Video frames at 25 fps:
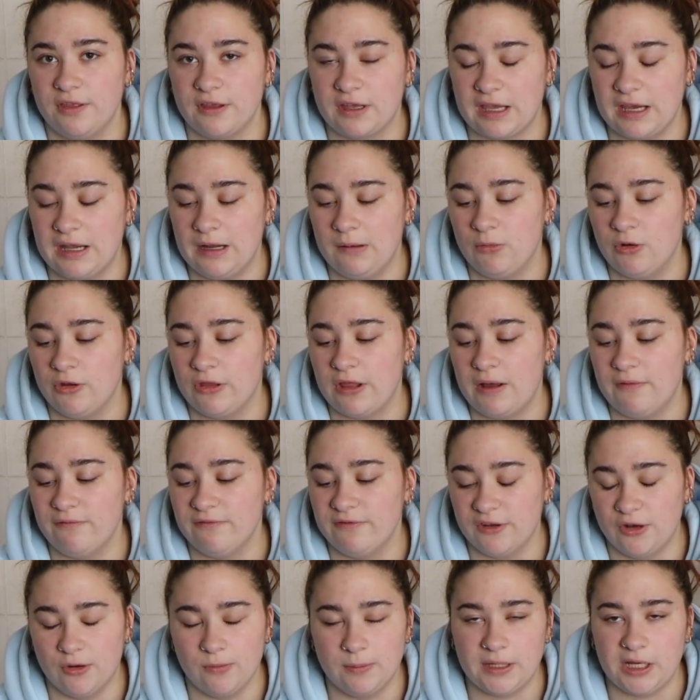the camera that I'm
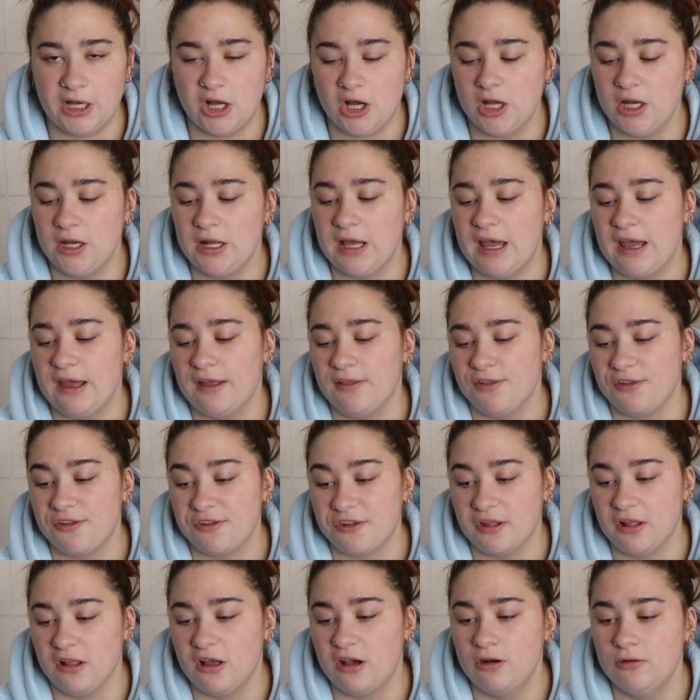filming on, and
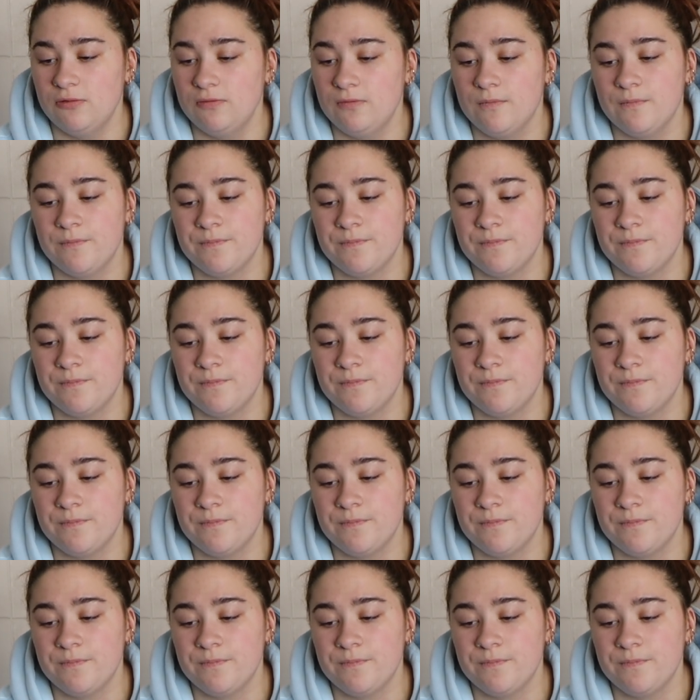Zerah.